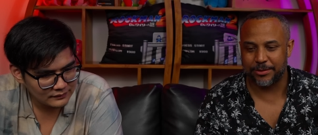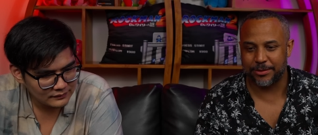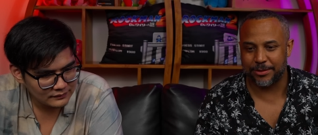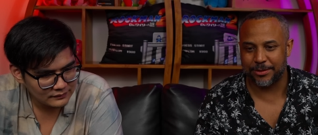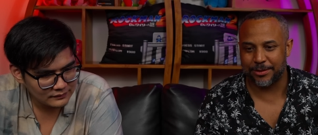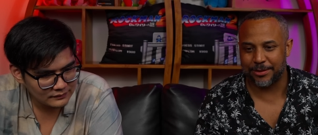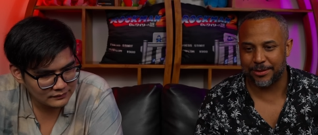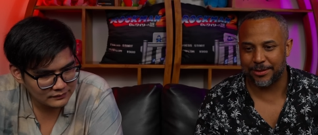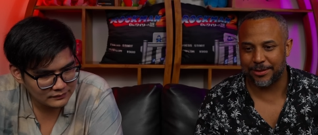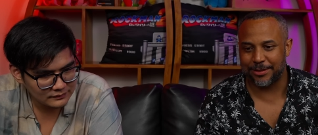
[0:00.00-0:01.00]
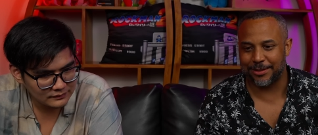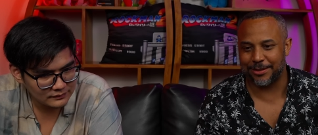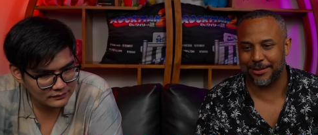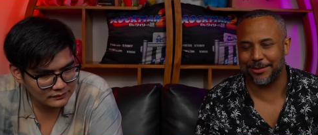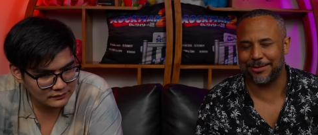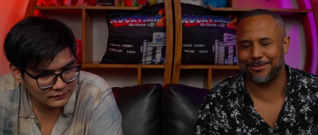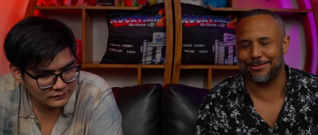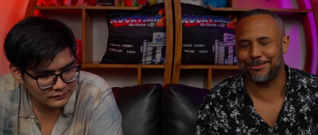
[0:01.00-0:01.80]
(no one is talking)